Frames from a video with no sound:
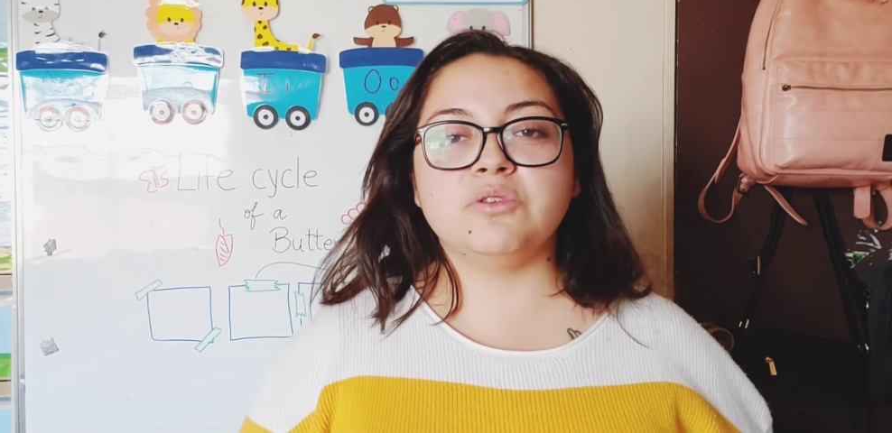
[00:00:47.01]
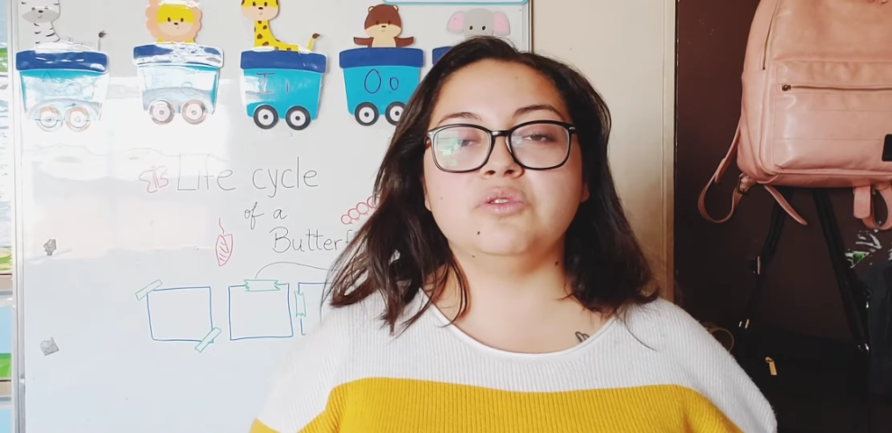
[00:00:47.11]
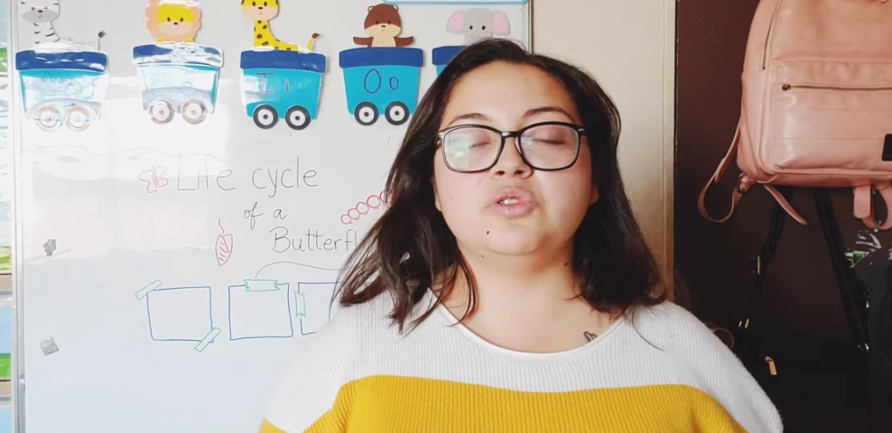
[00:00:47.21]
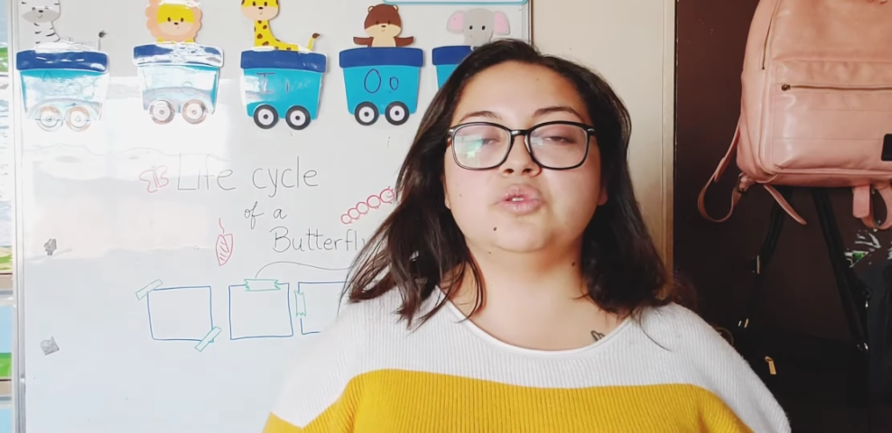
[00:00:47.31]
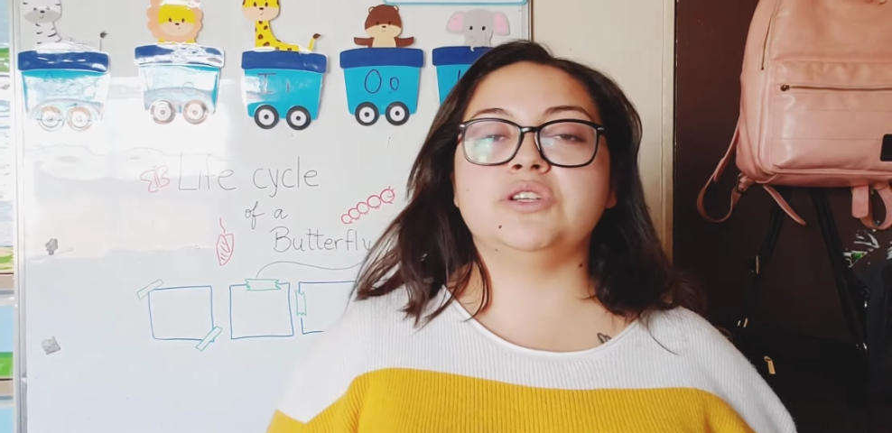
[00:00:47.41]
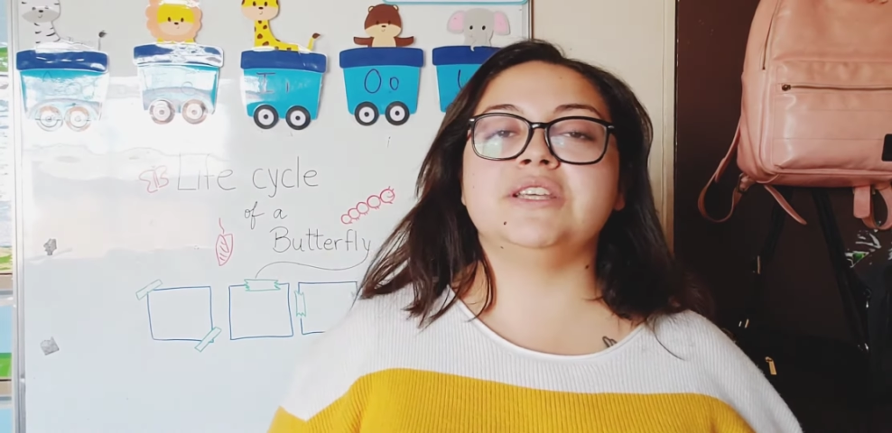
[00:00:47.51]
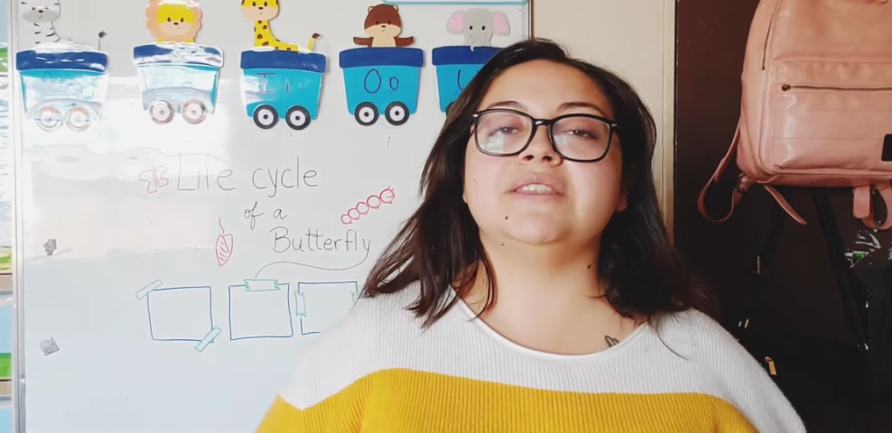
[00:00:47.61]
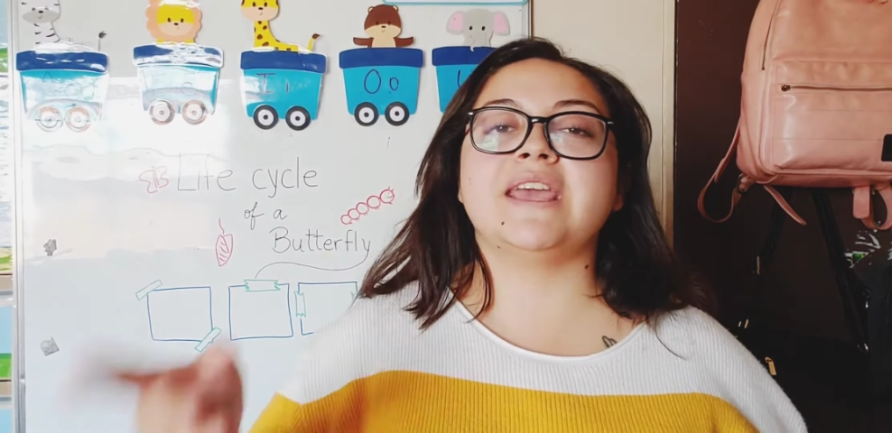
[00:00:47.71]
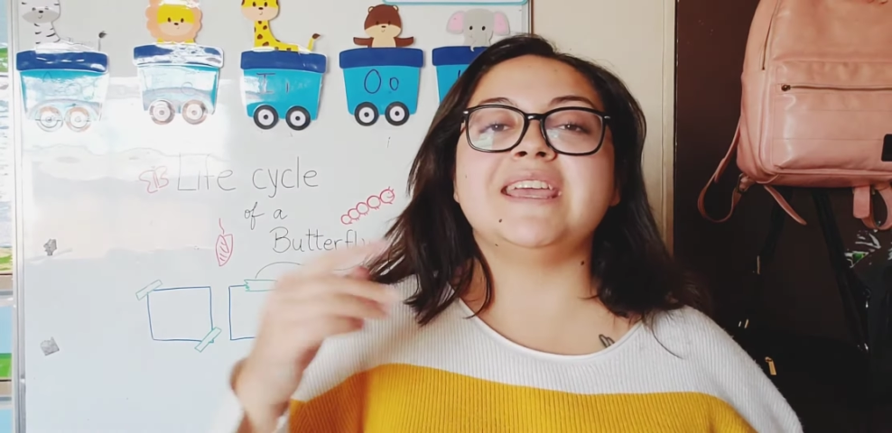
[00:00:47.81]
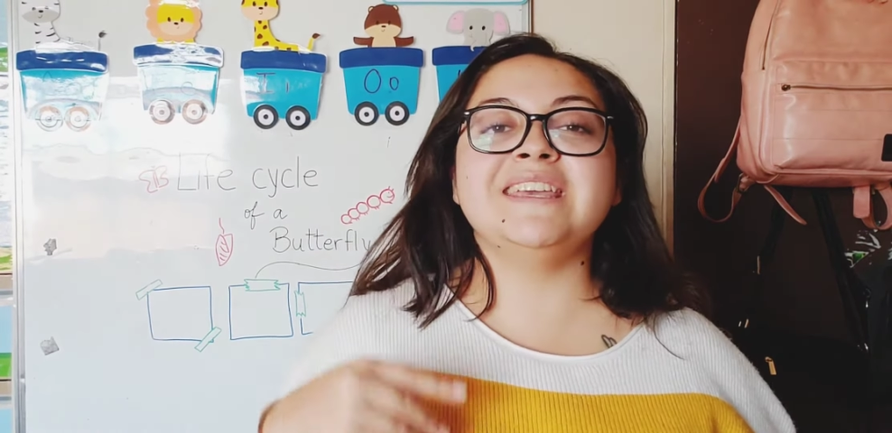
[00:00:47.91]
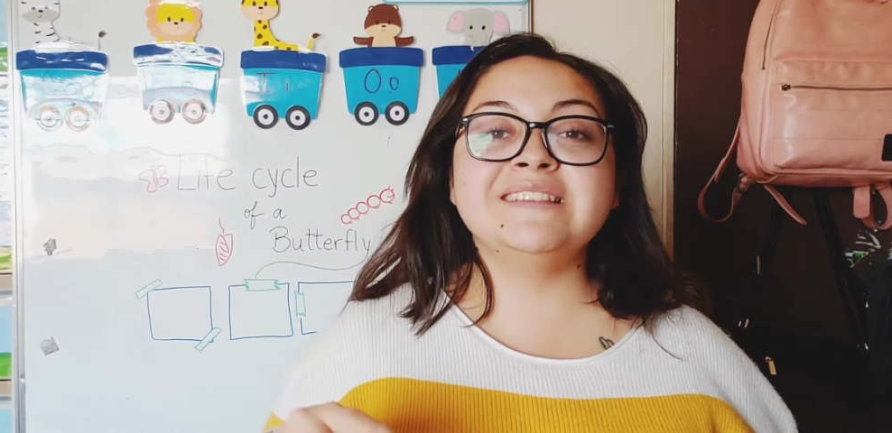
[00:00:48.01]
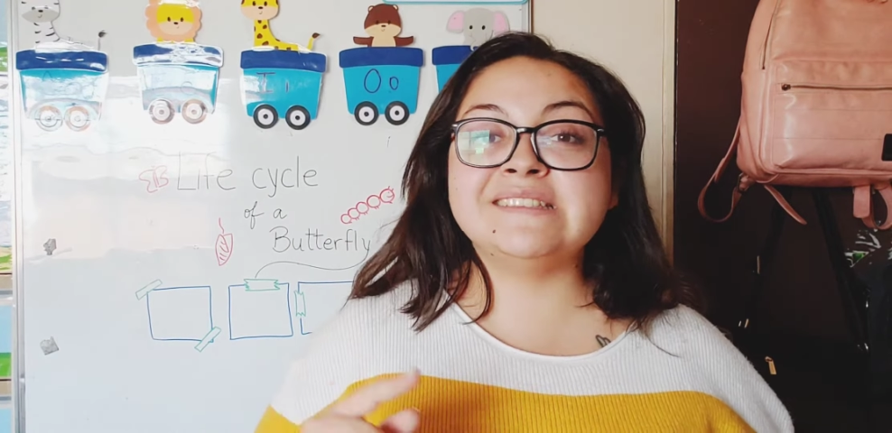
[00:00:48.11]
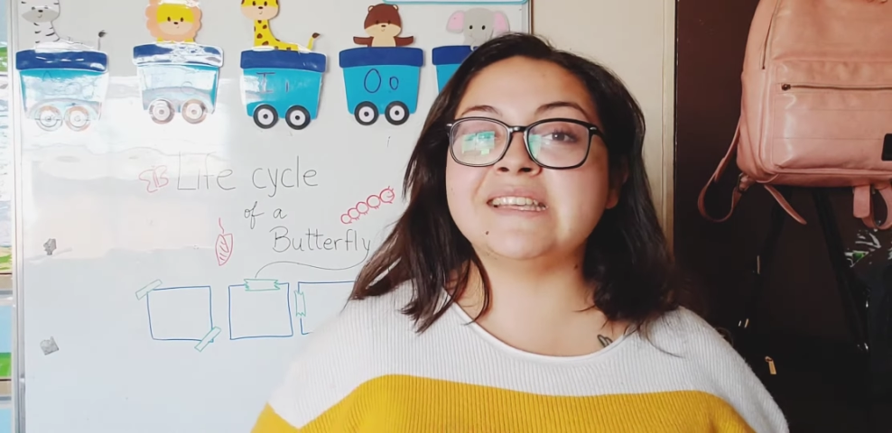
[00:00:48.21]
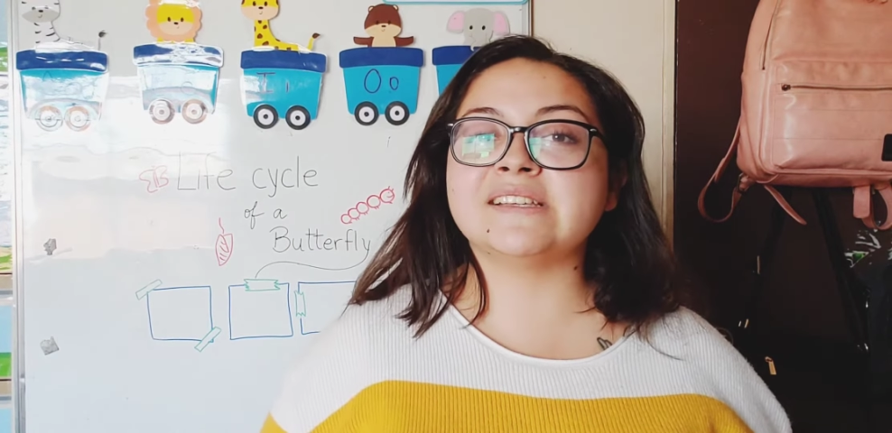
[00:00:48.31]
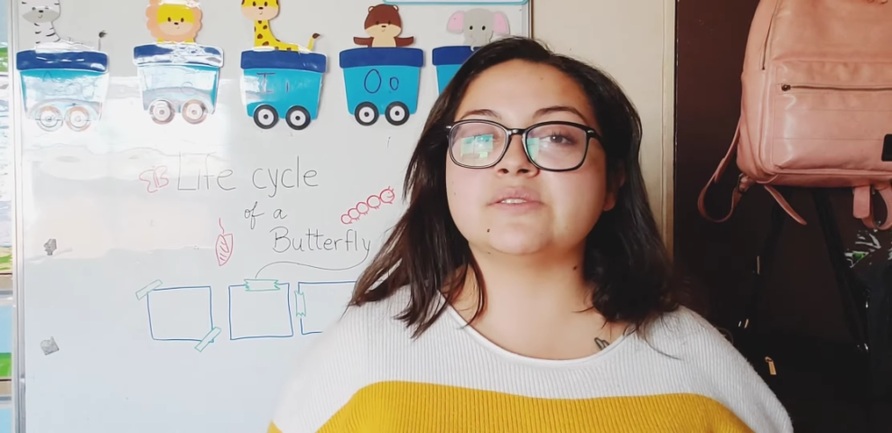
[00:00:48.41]
during the
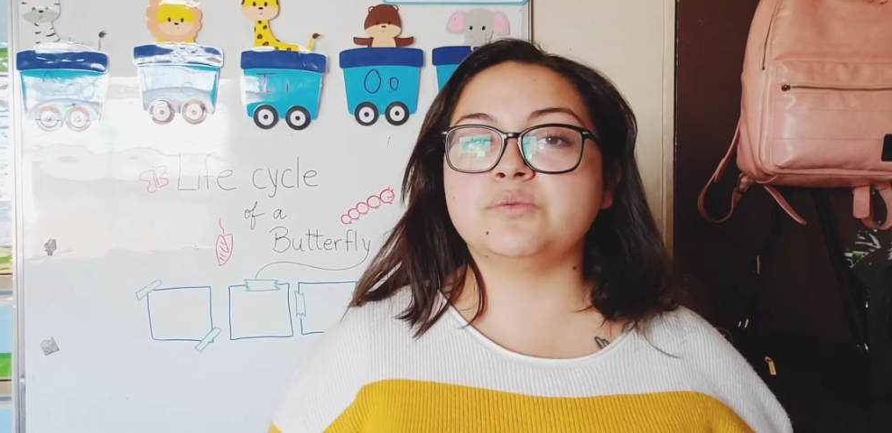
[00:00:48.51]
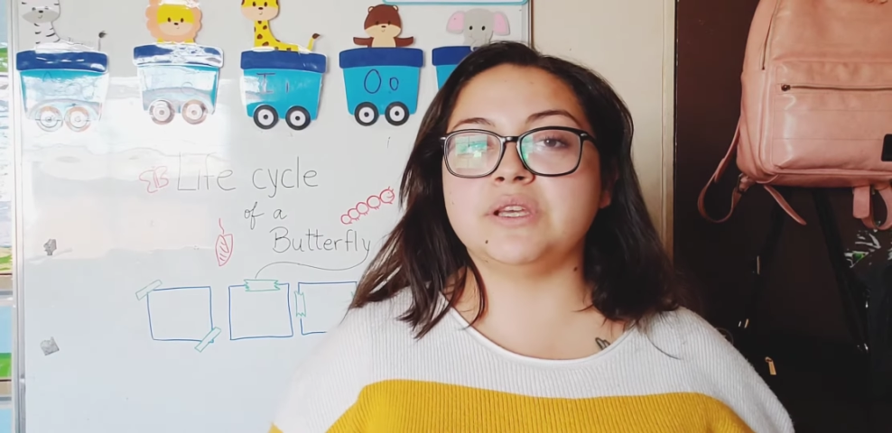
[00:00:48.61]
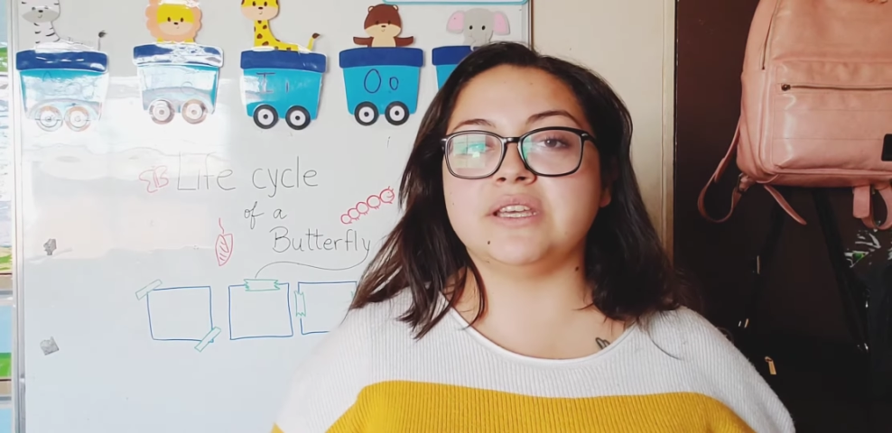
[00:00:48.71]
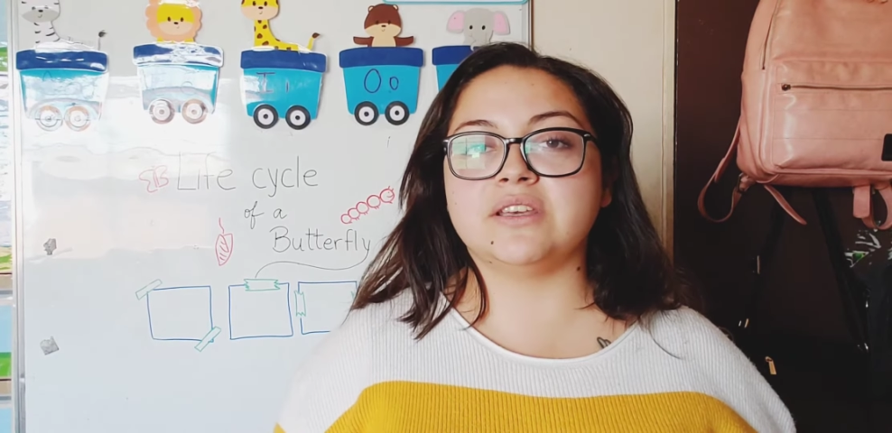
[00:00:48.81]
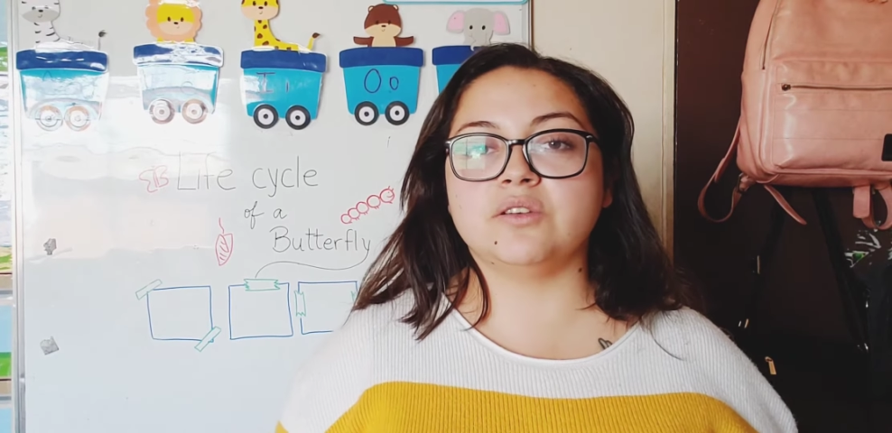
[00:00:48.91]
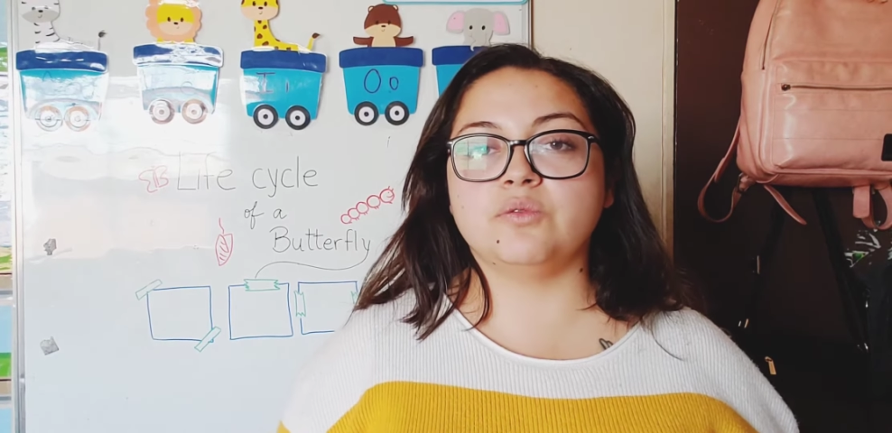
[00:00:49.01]
insects week,